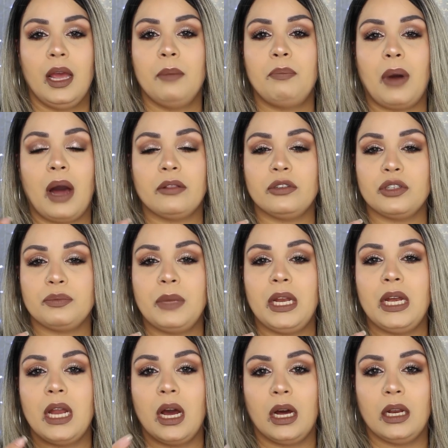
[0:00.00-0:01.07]
It bothers me
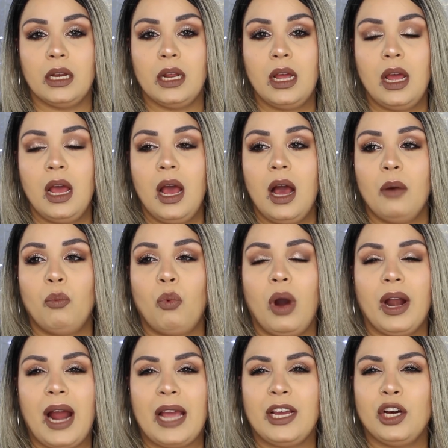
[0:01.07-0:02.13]
none.
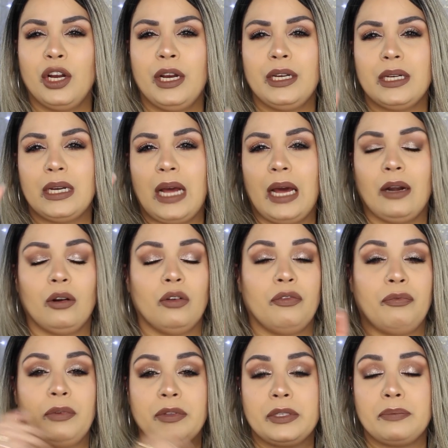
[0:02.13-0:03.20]
One, I don't know
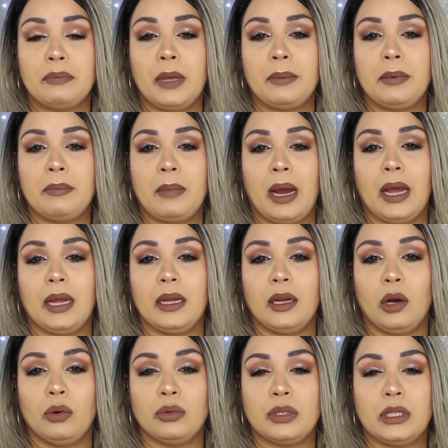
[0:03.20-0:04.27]
if it's maybe my
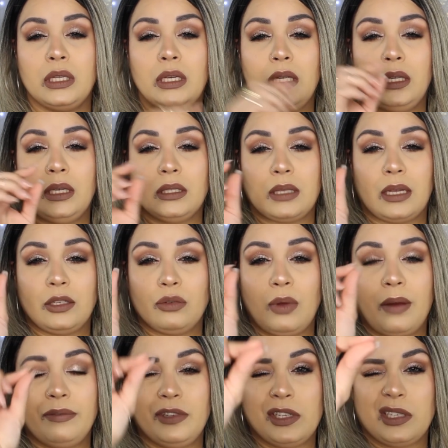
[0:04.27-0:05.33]
OCD, because I do
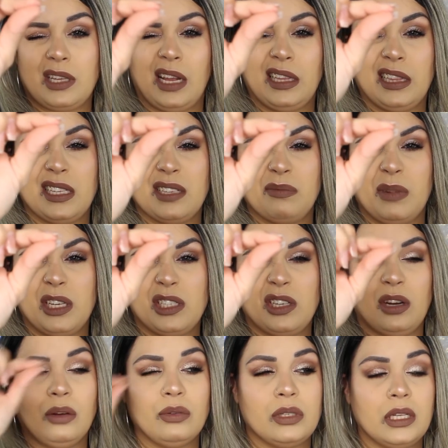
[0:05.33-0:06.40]
have just like this much
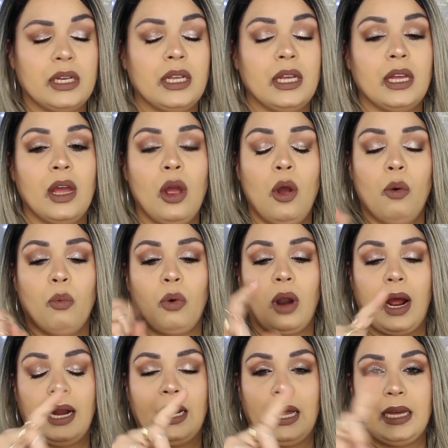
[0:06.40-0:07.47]
OCD
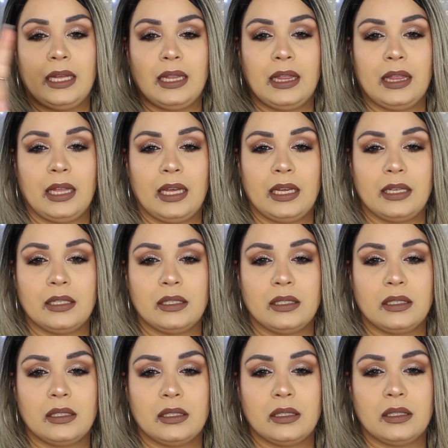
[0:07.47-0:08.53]
where I like
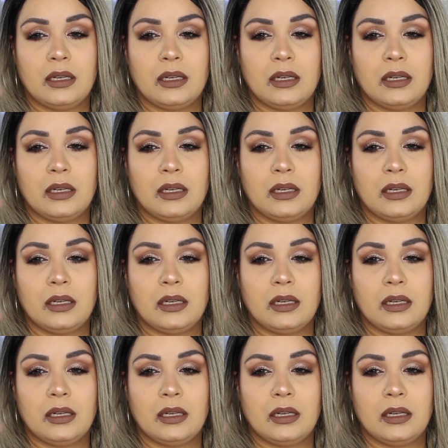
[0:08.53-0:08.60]
things